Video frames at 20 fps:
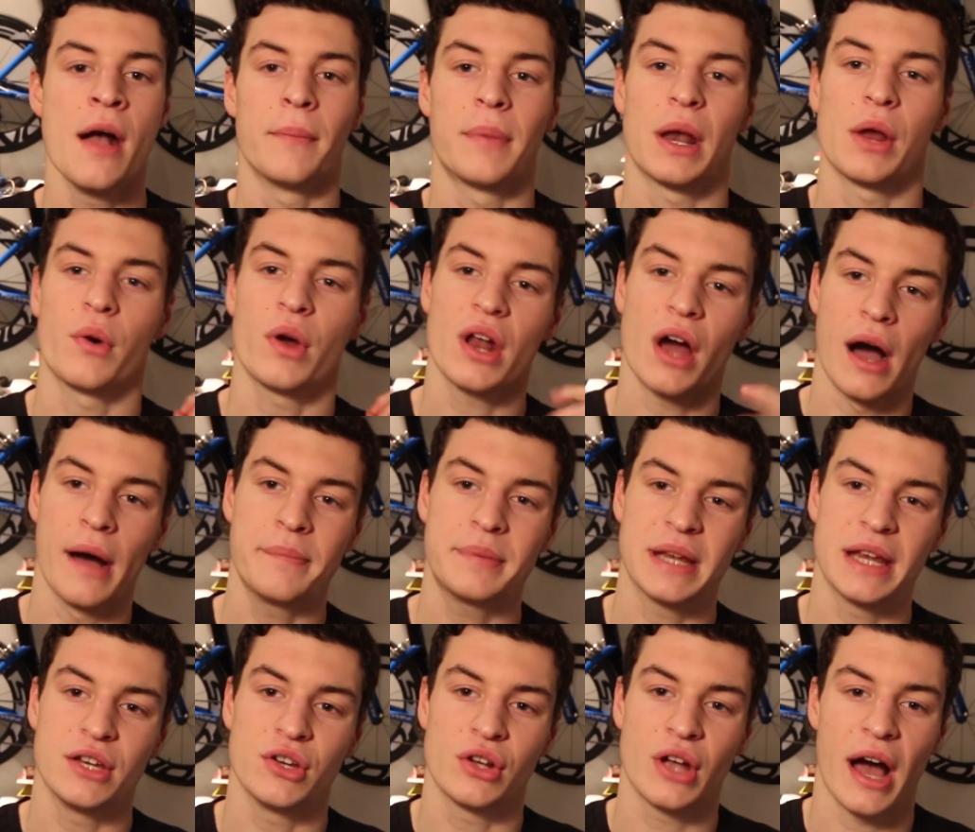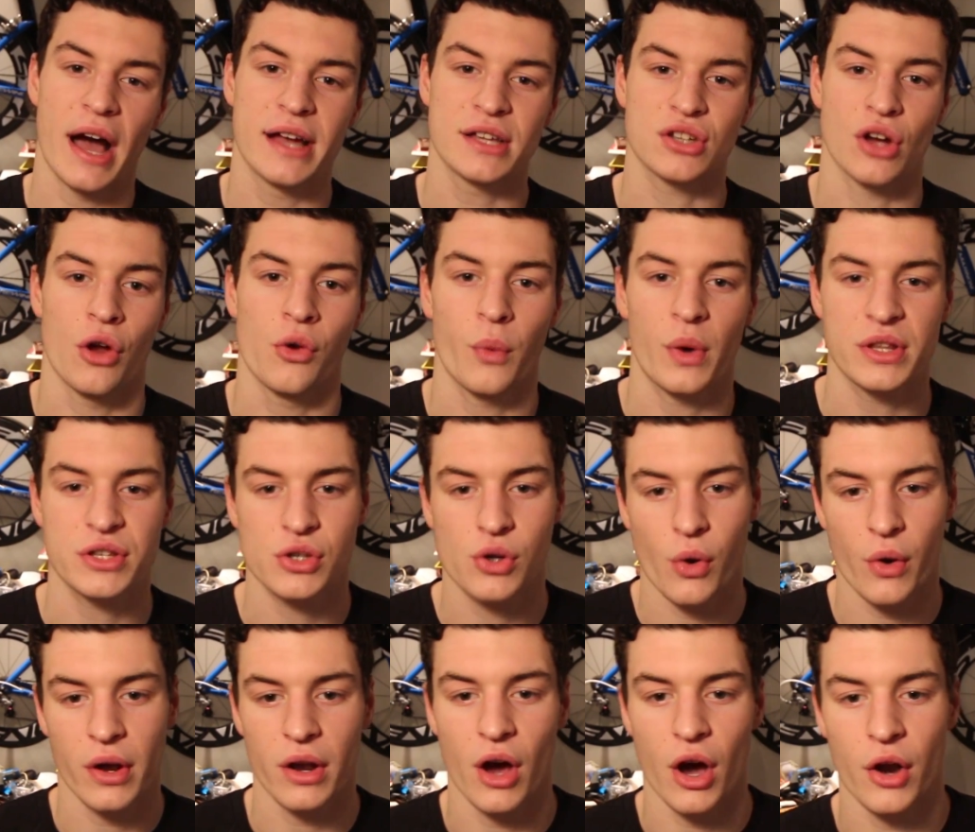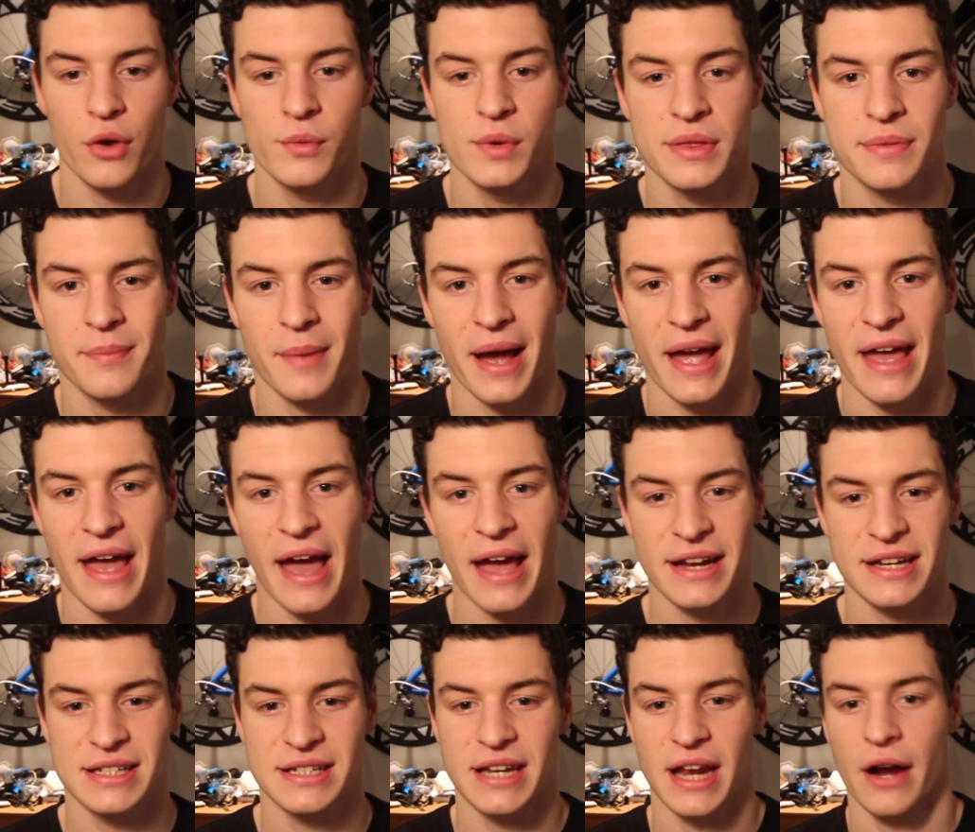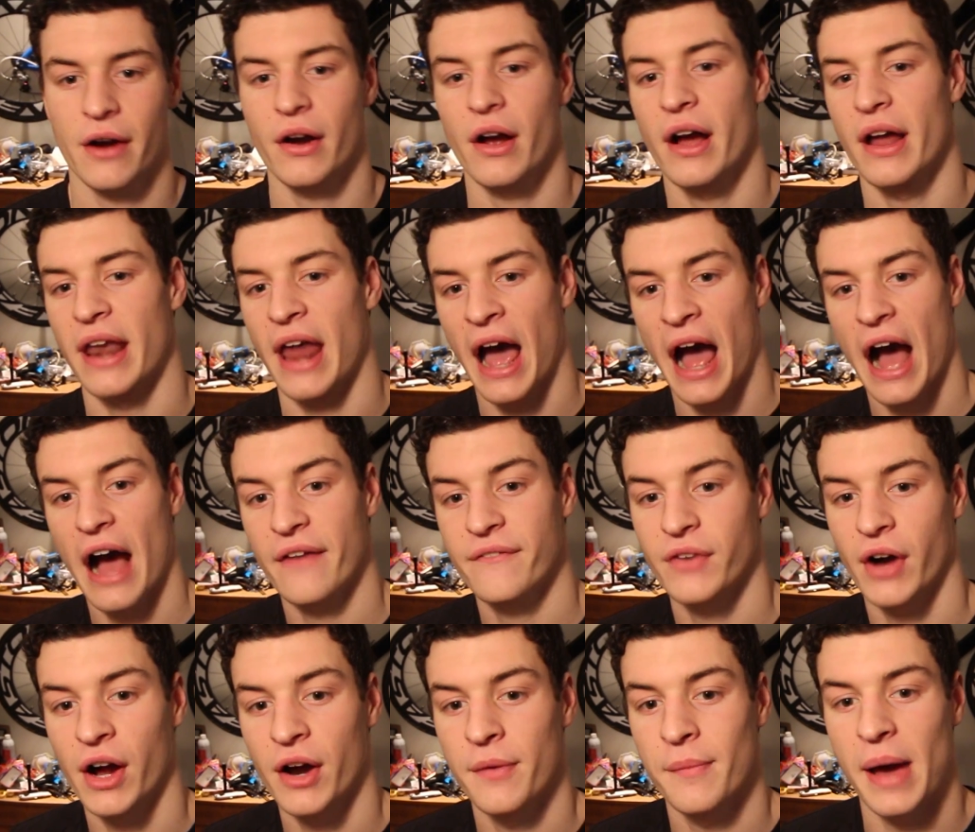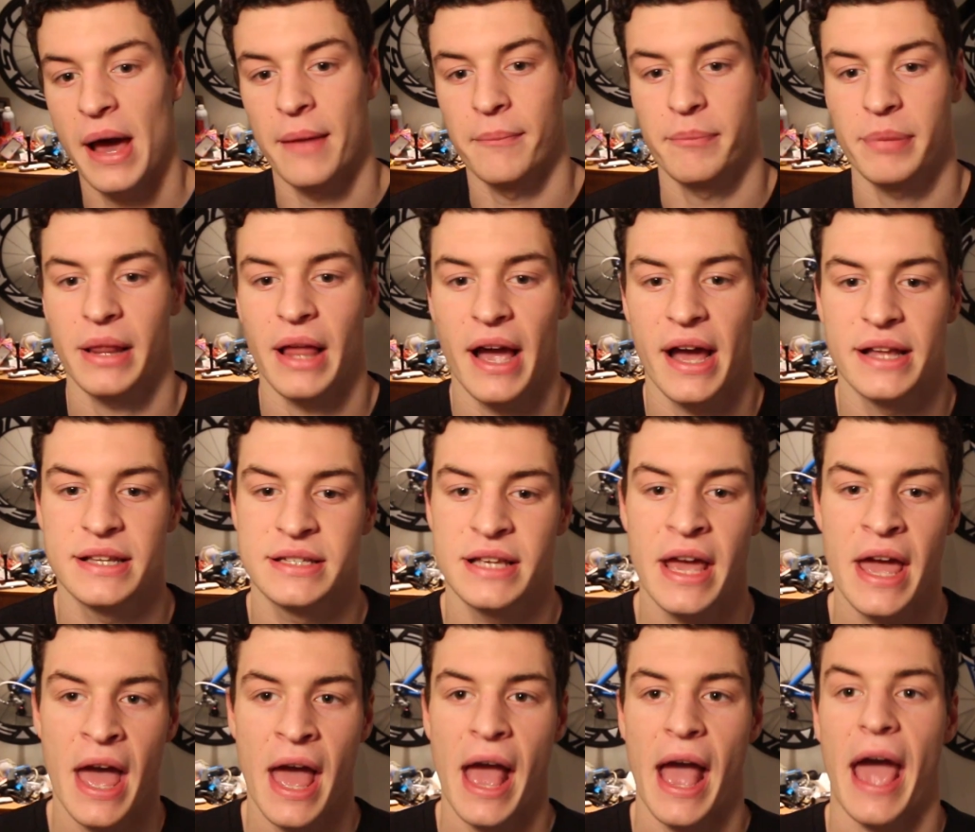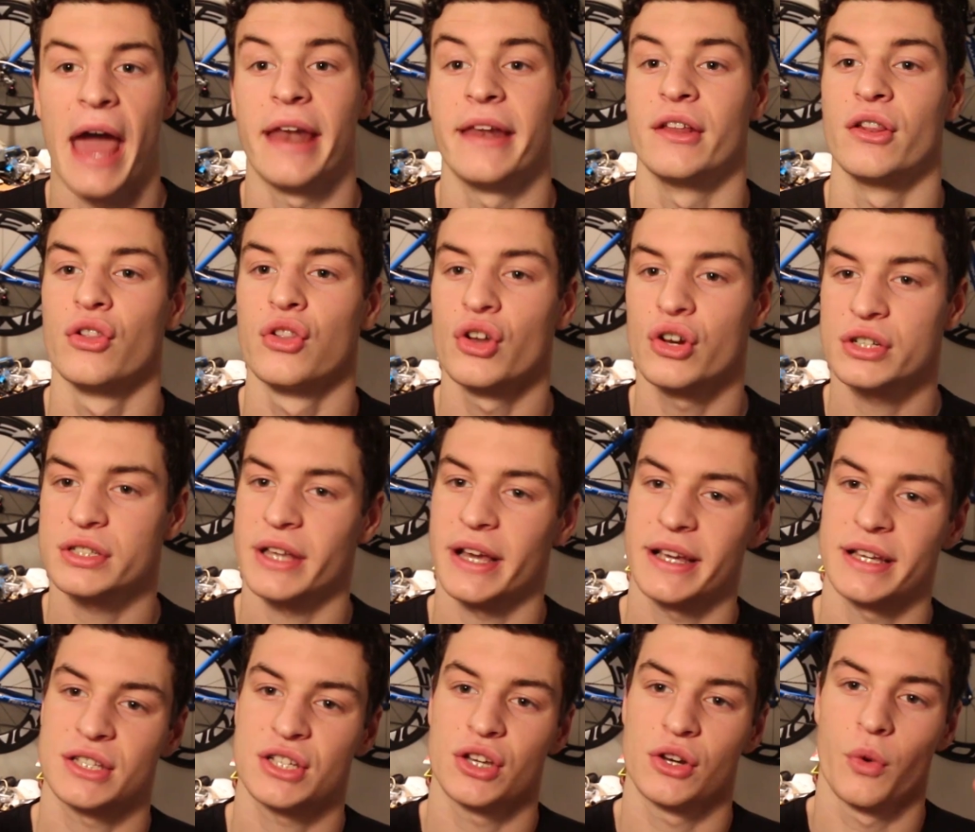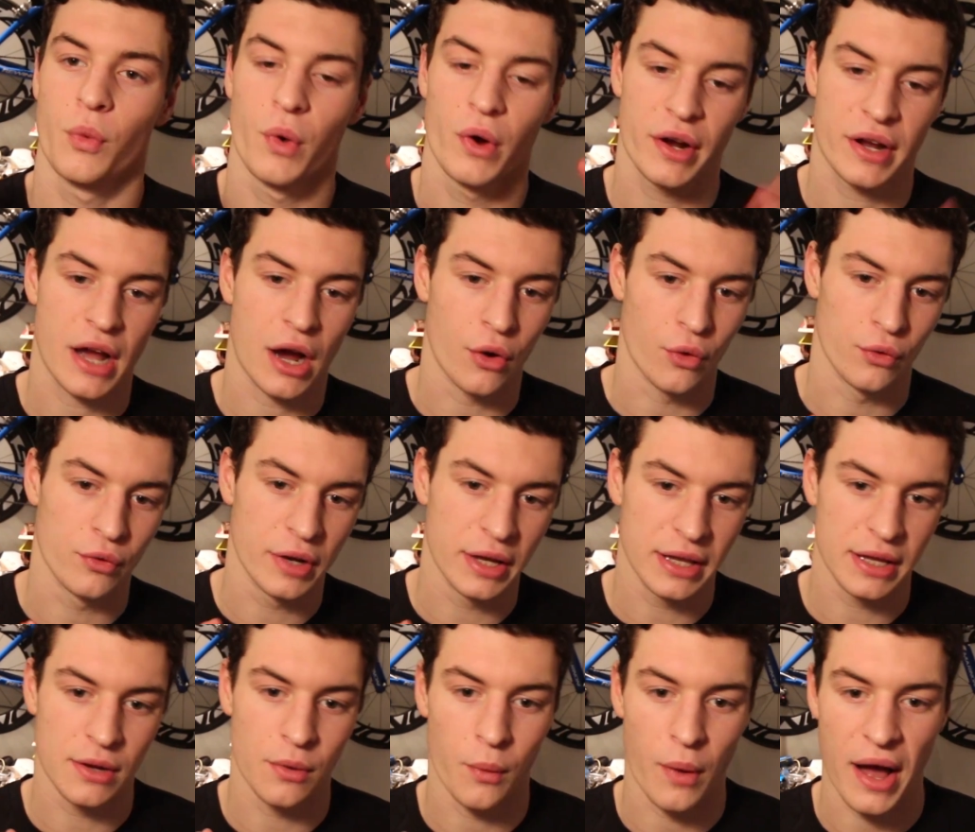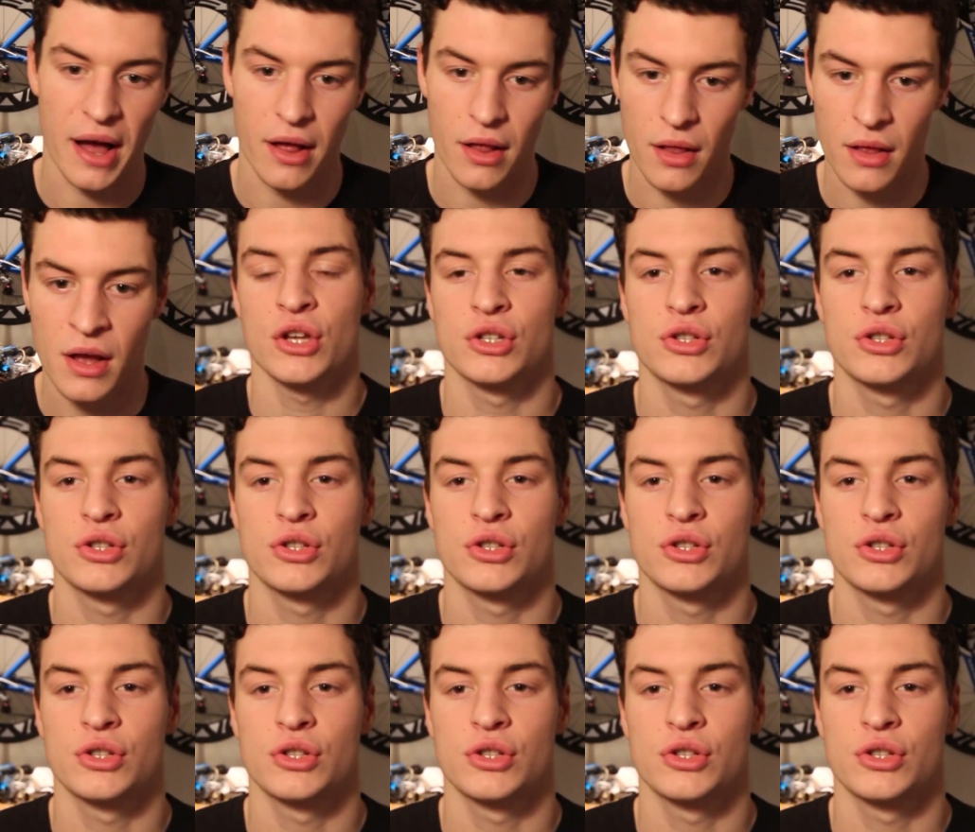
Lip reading: but I want to update you guys on what's going on with my Xterra and half Ironman plans, and it looks like it's going to work out really well.